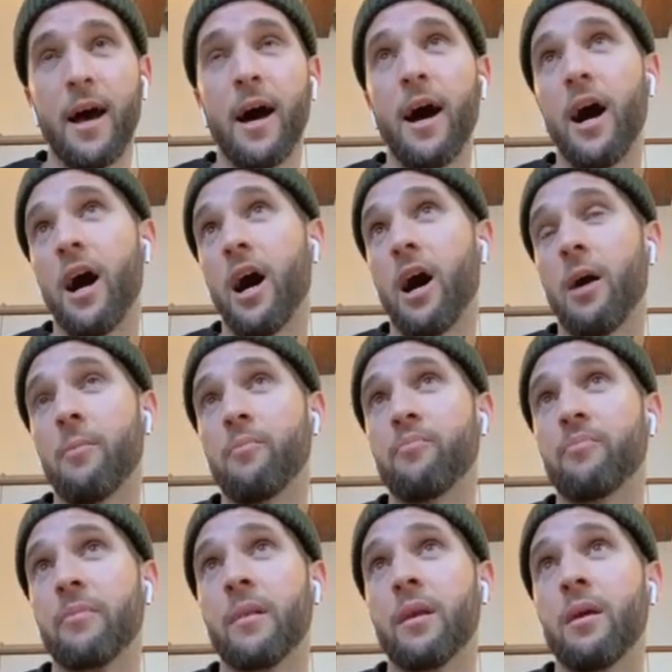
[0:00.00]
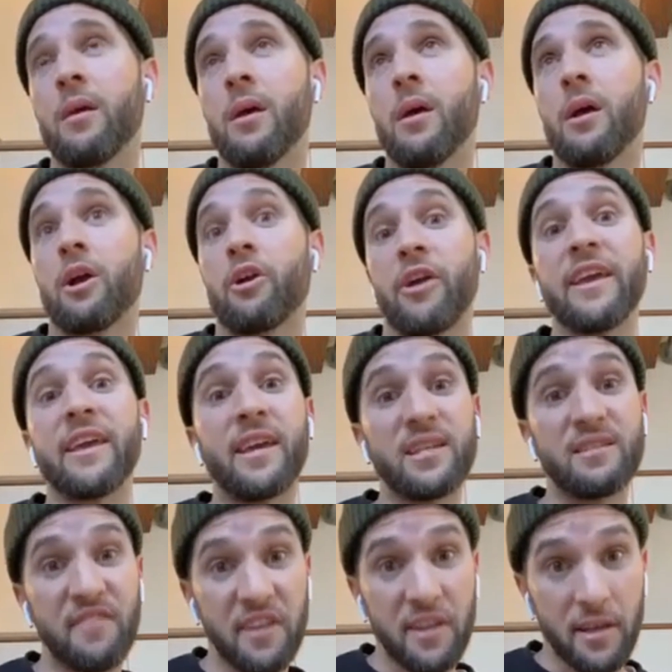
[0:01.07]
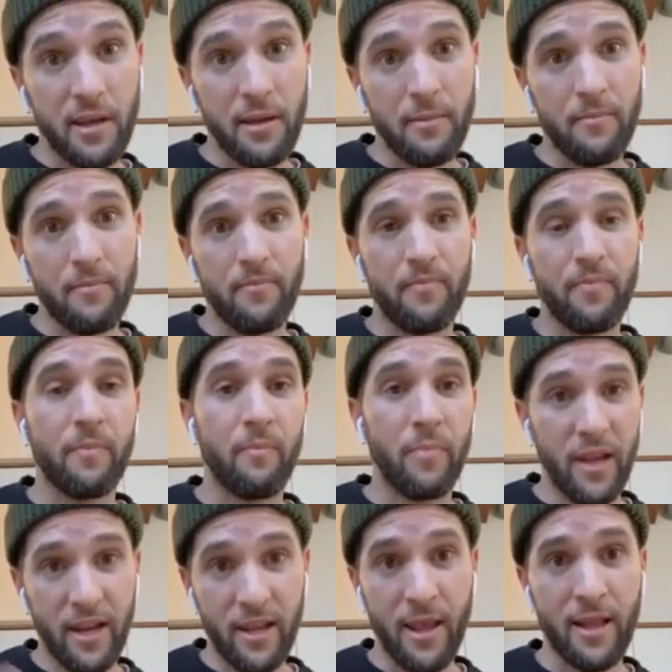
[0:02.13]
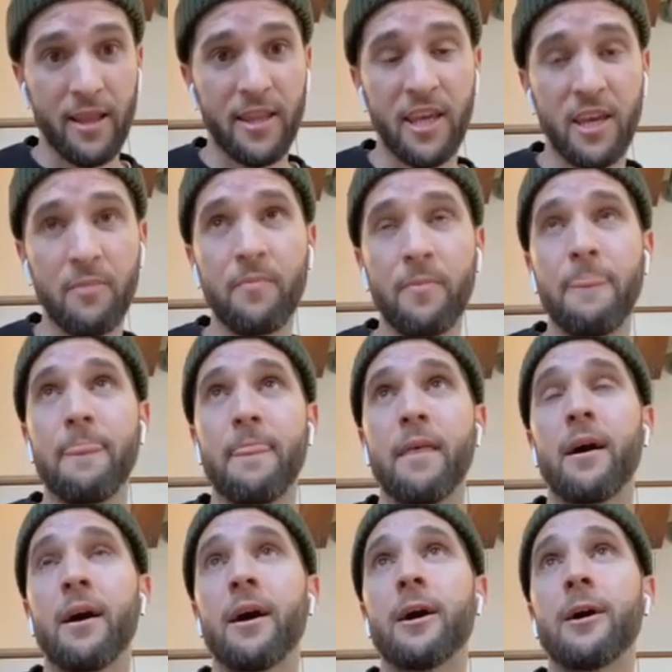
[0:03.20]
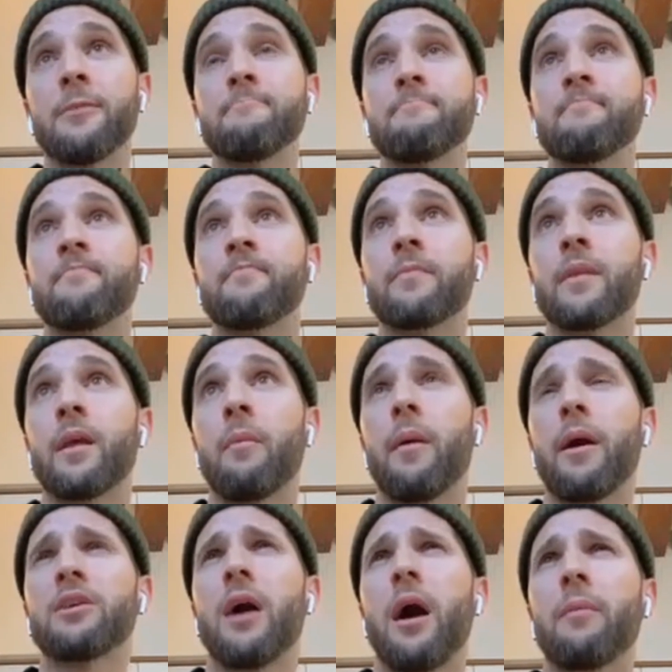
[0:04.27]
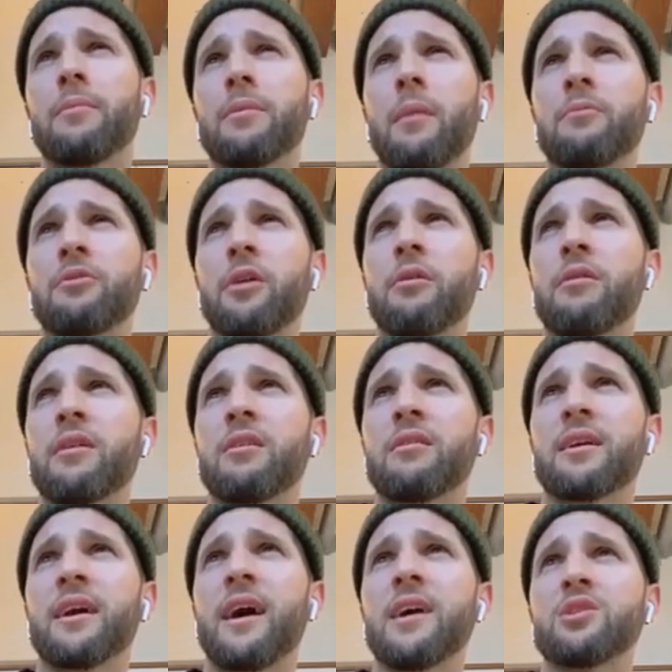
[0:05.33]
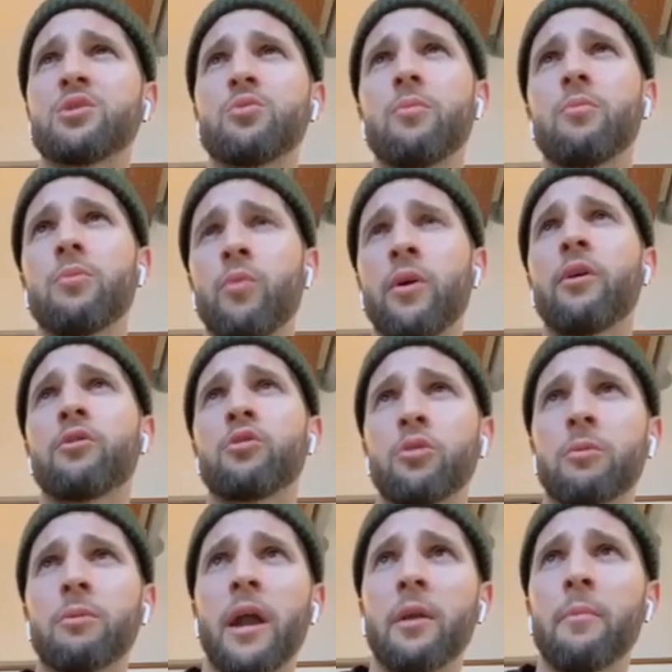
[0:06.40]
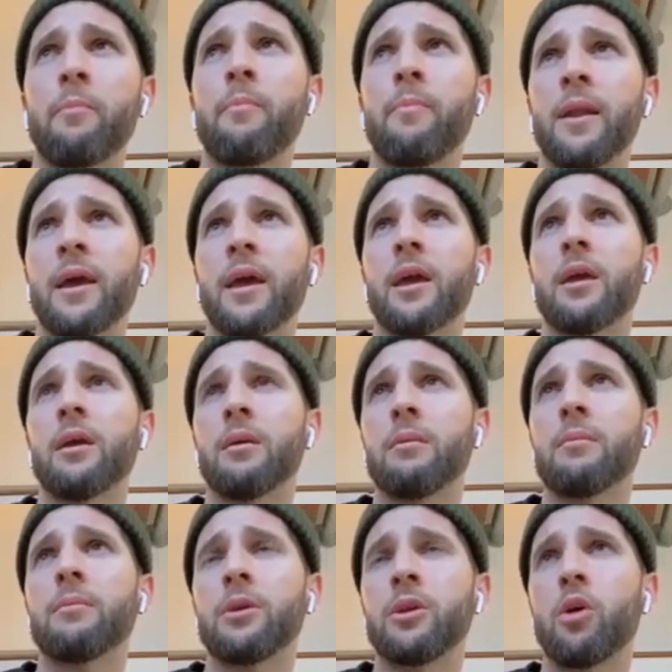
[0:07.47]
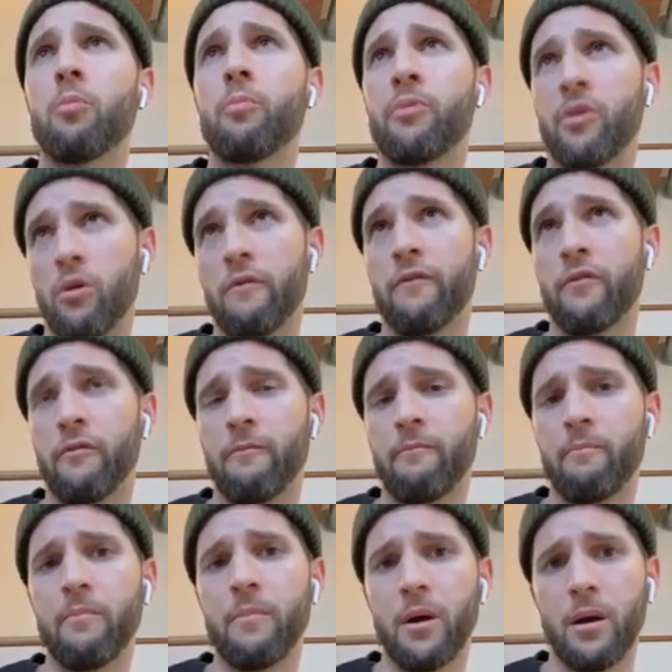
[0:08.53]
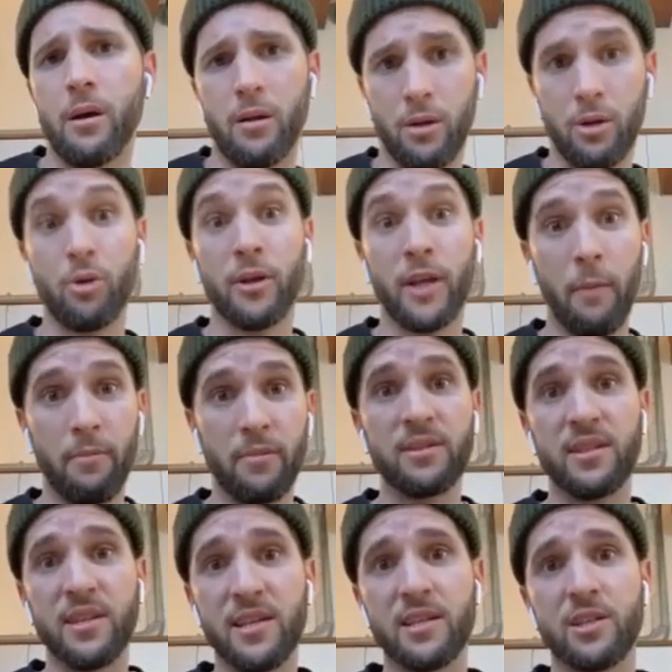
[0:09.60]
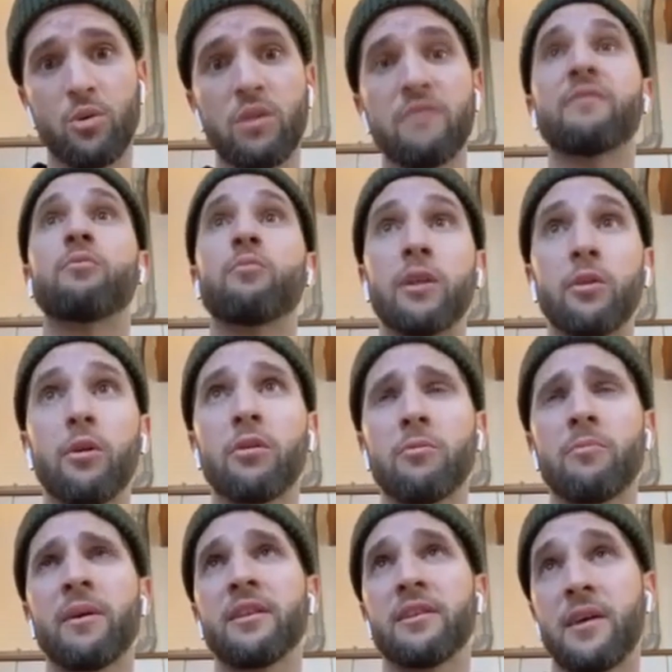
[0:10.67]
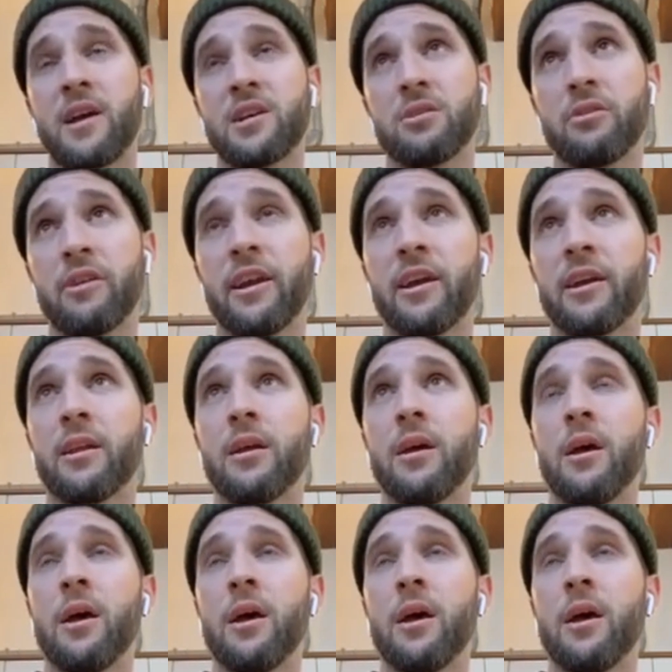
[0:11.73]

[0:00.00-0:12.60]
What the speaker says: Craig Kisviter played in that team. I'm trying to think of the guys who went on to kind of play, pro for a good couple of seasons, or even went on to play international cricket.